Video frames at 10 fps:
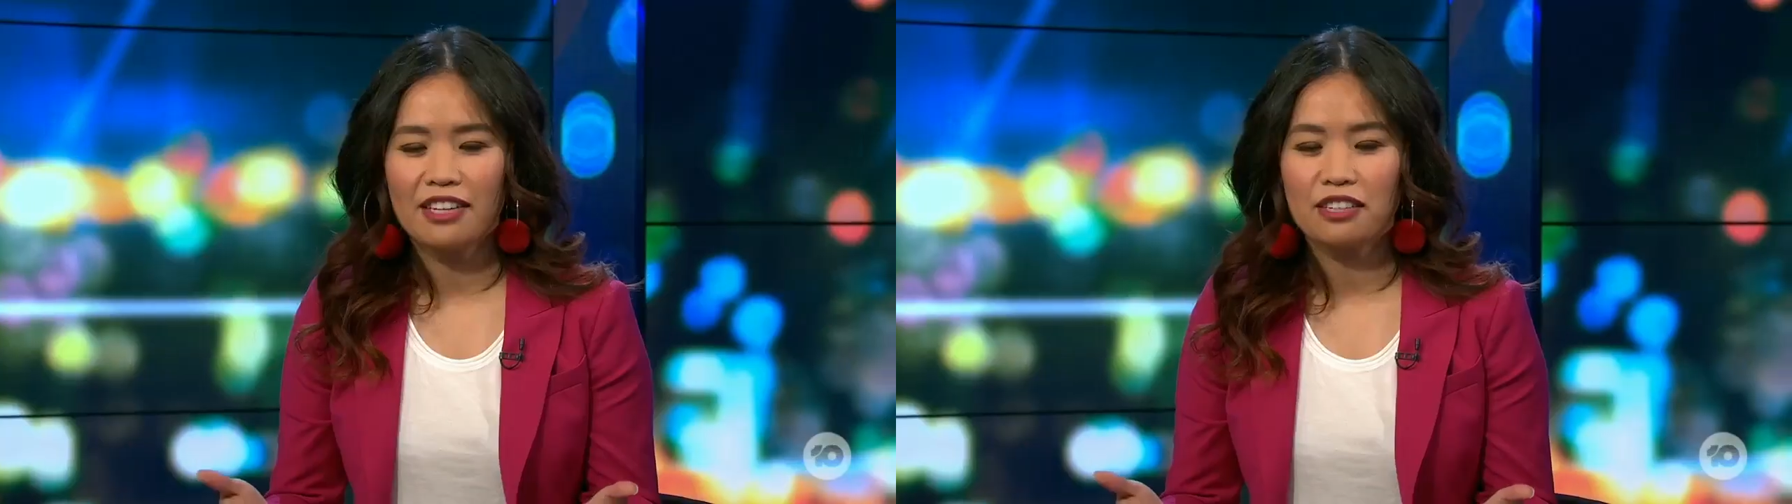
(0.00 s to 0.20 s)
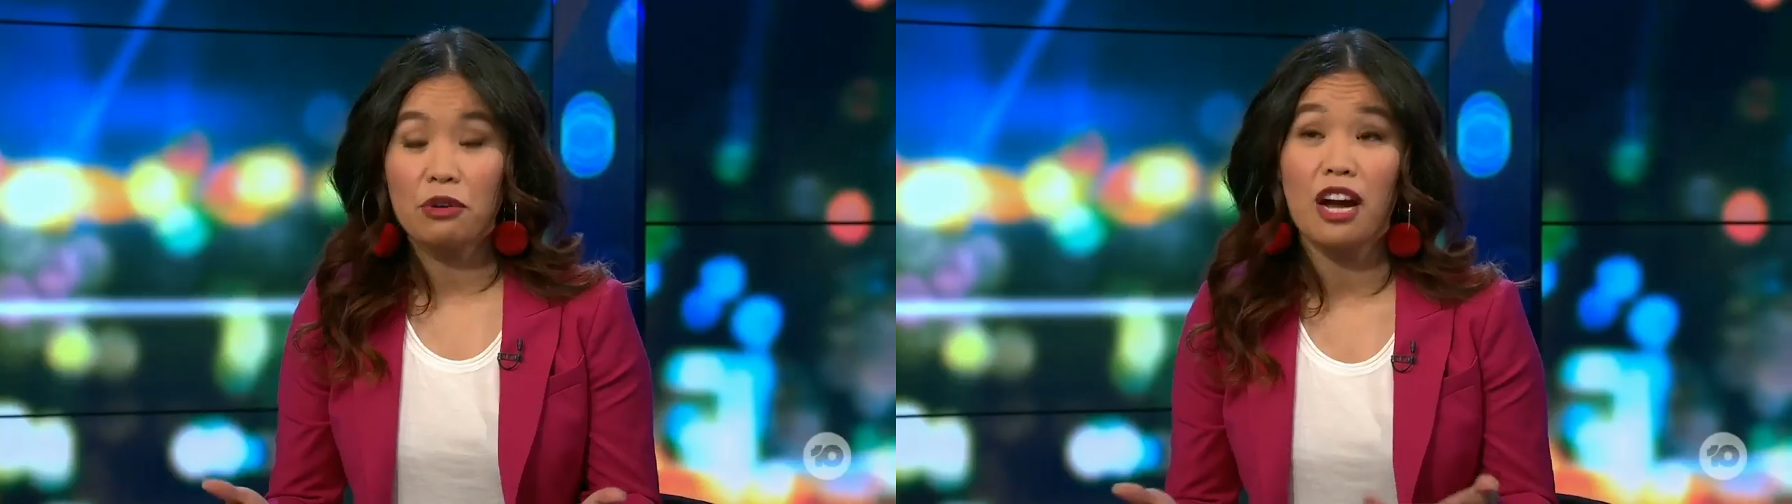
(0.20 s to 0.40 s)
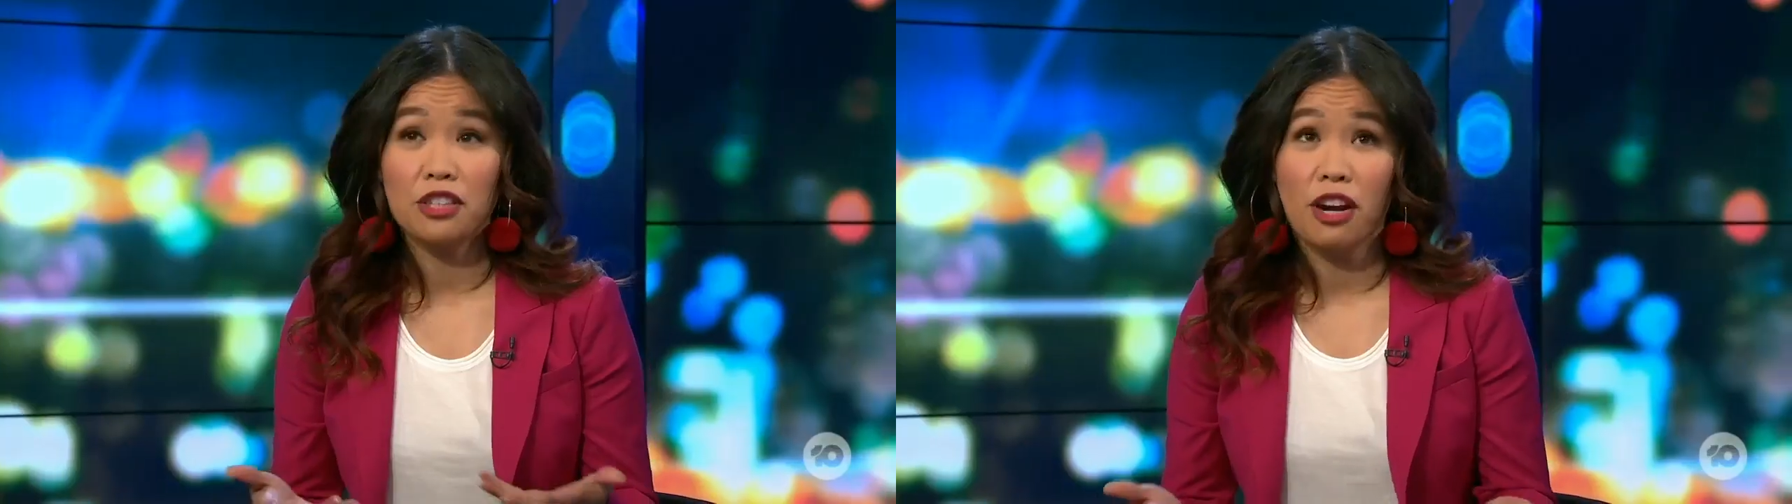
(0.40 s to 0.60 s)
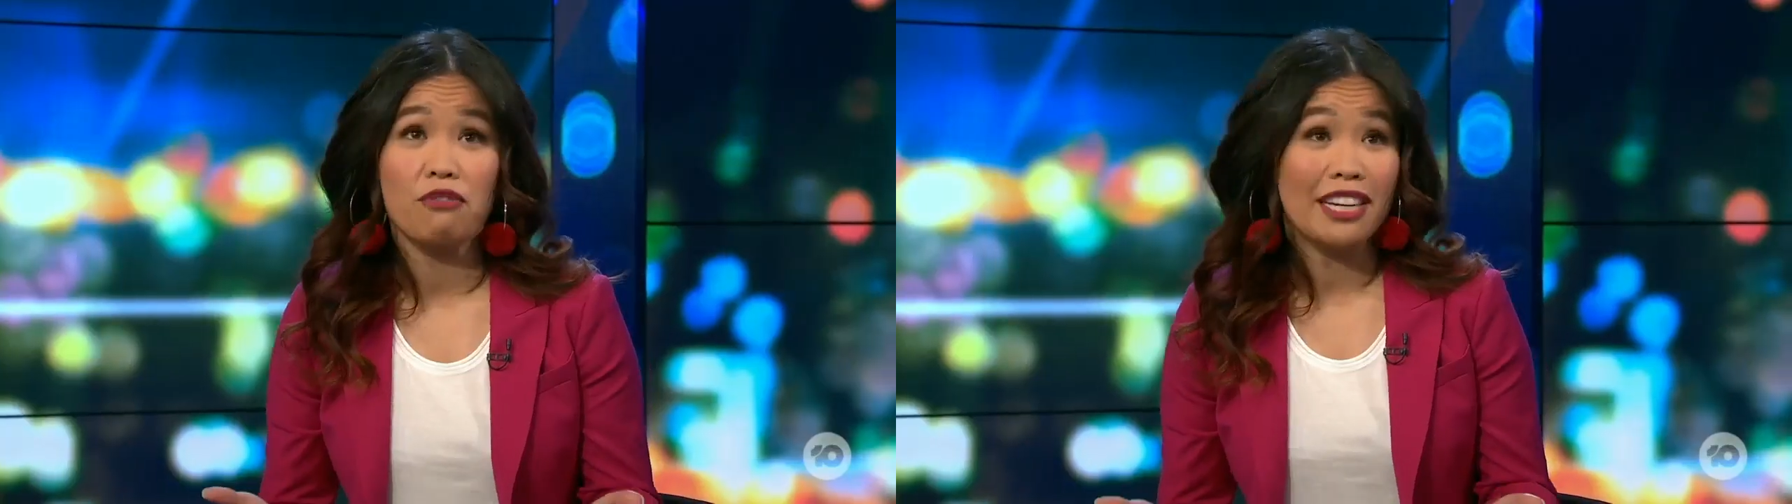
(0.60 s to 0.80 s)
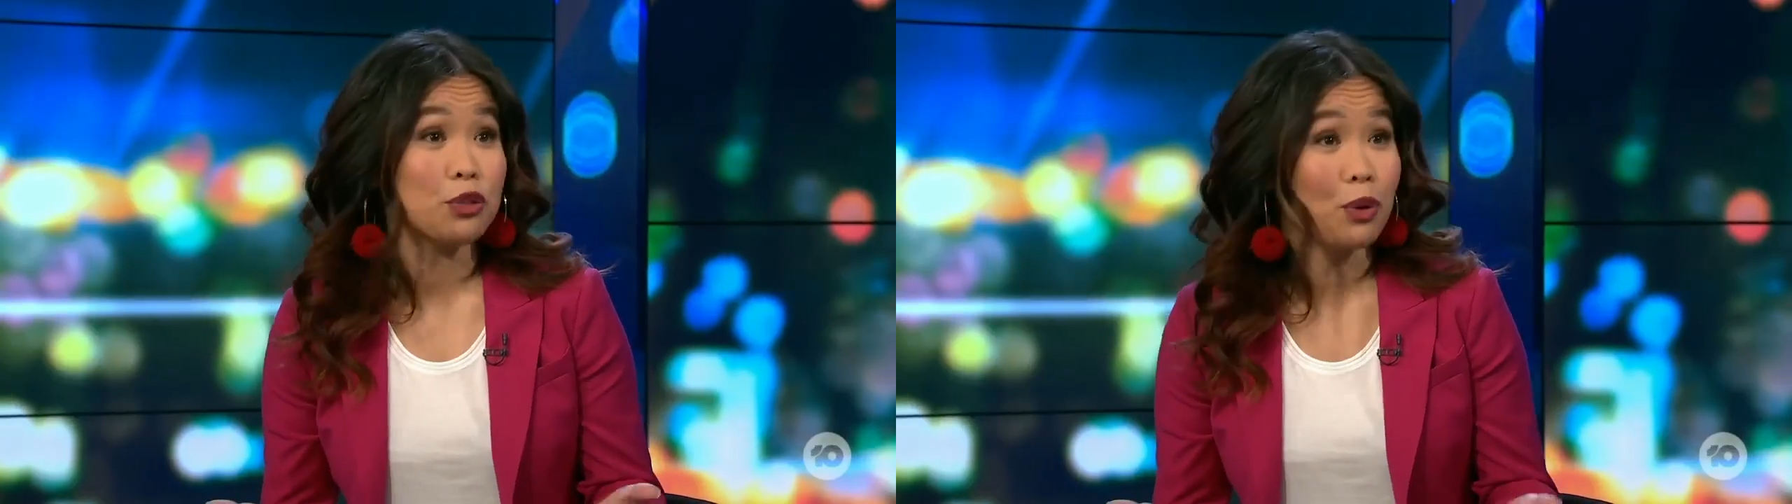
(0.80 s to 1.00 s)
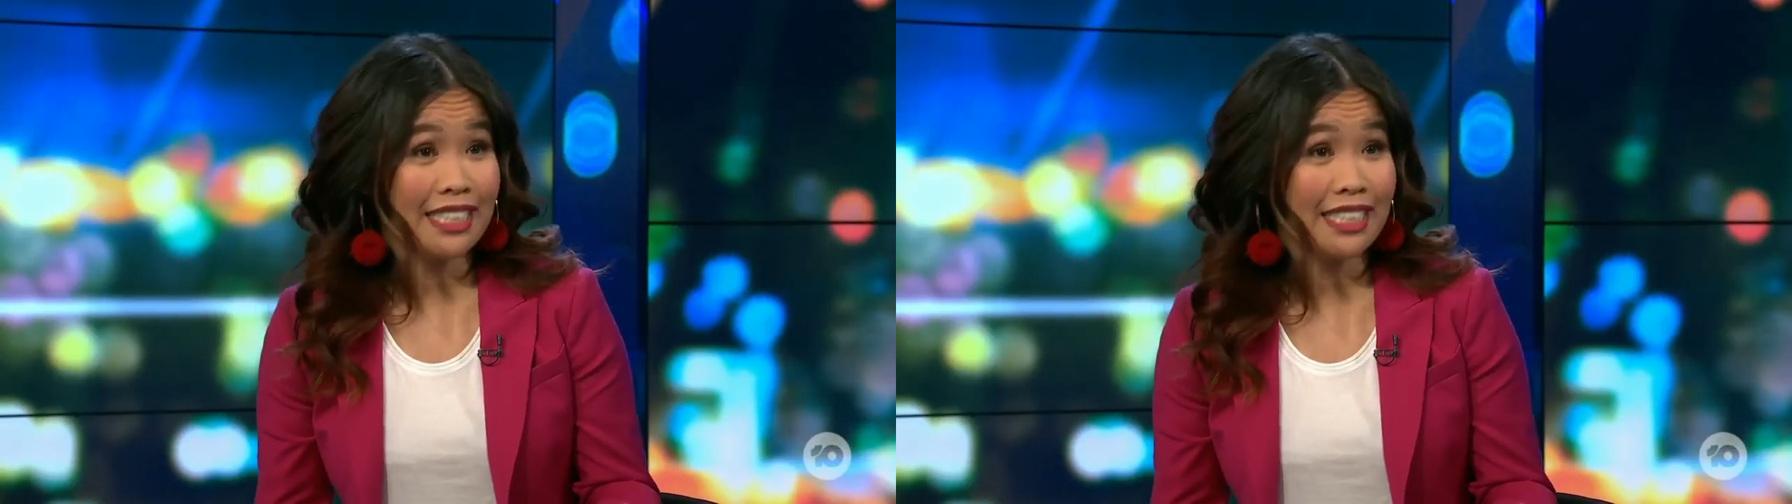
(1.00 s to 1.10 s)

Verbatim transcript: fund, uh, so I raised